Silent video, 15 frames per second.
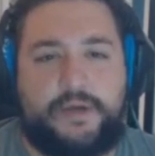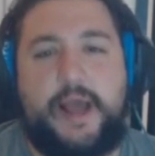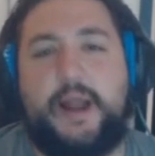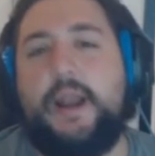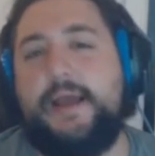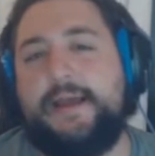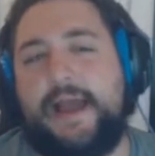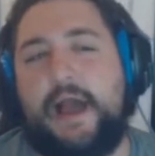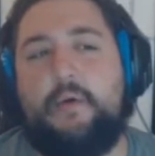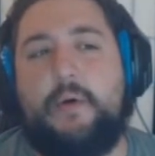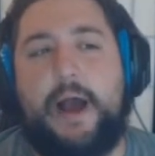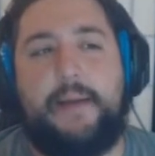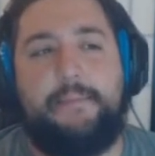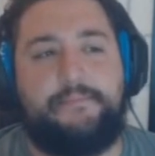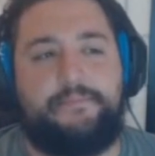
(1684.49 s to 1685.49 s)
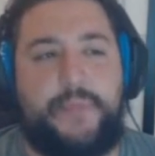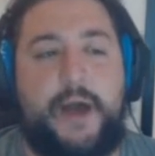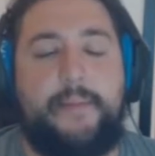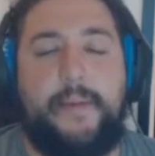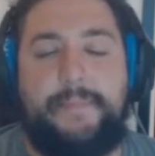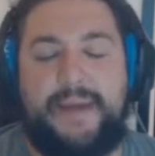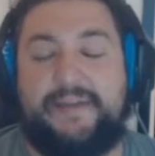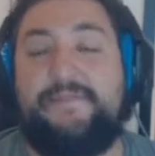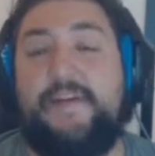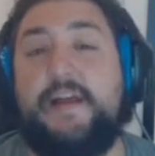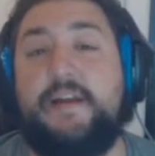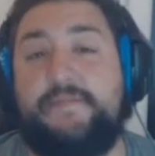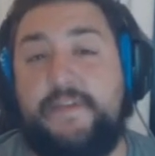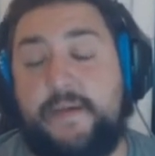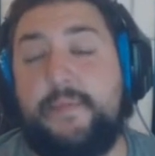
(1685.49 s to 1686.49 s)
Kind of like how I'm a big
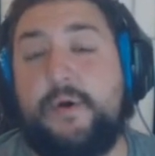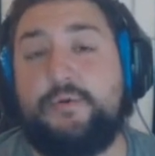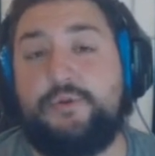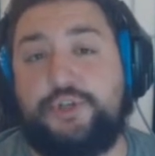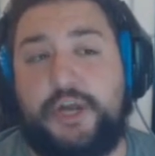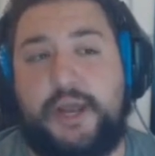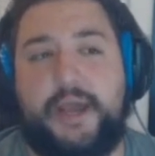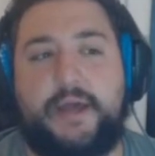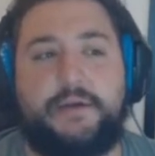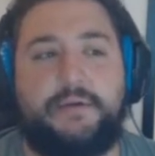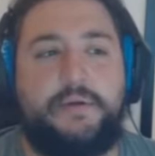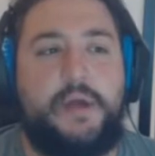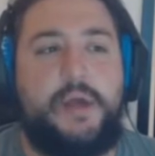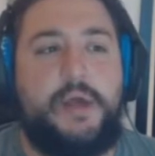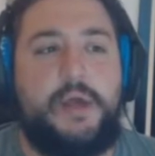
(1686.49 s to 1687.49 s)
fan of Hitmonchan,